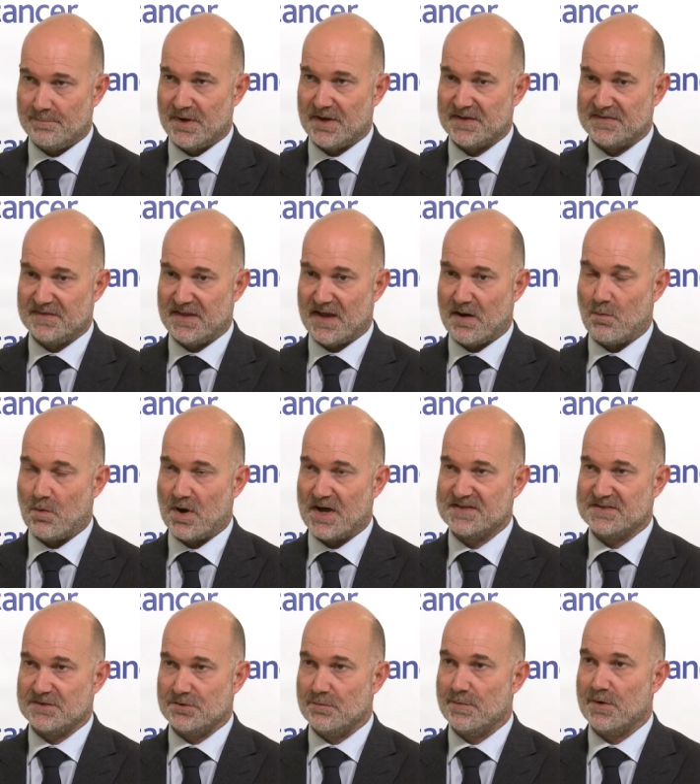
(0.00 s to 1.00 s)
but there
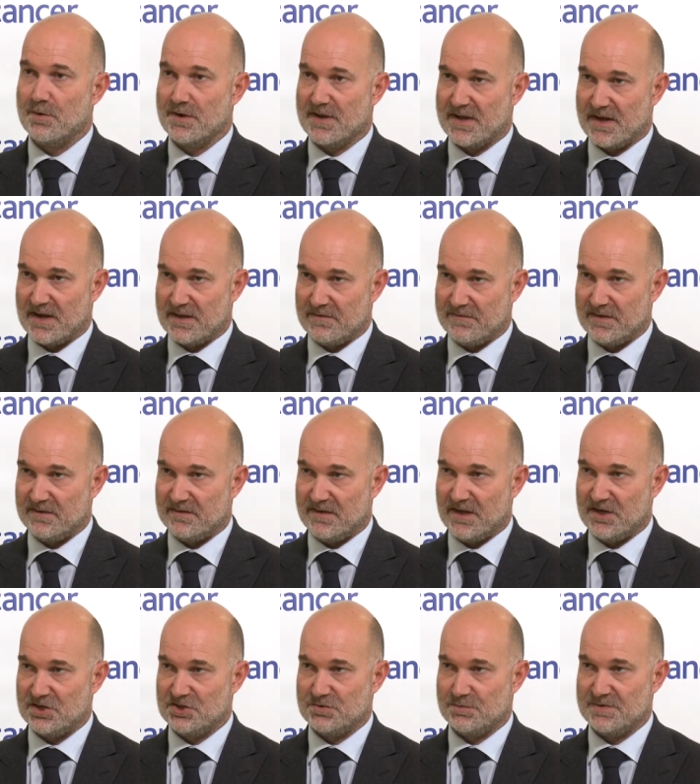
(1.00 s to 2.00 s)
was a numerical
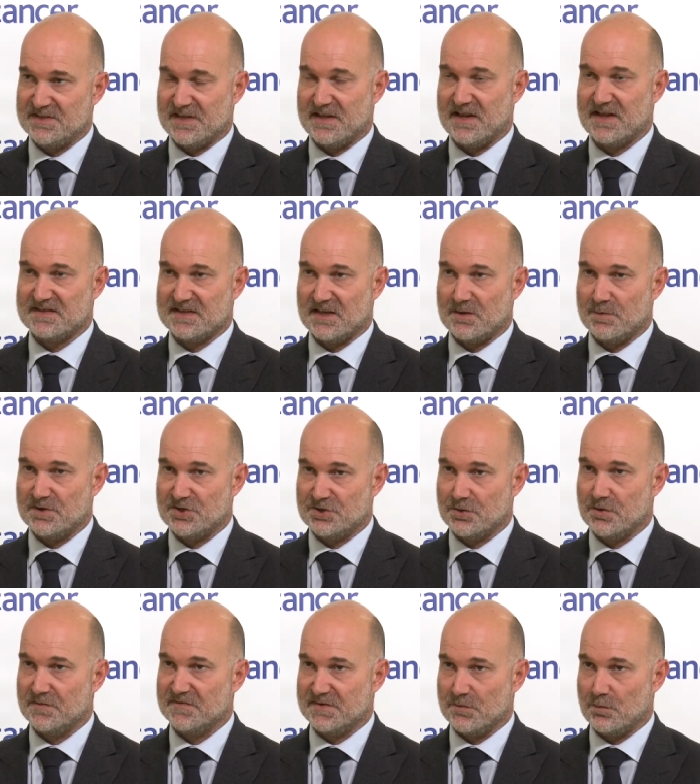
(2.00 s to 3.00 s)
advantage with an hazard
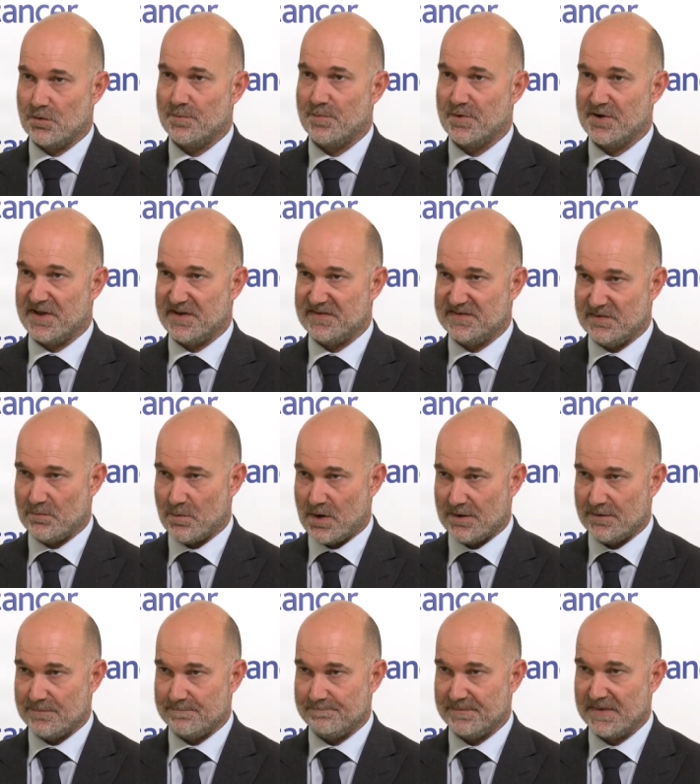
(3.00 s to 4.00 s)
ratio of 0.81.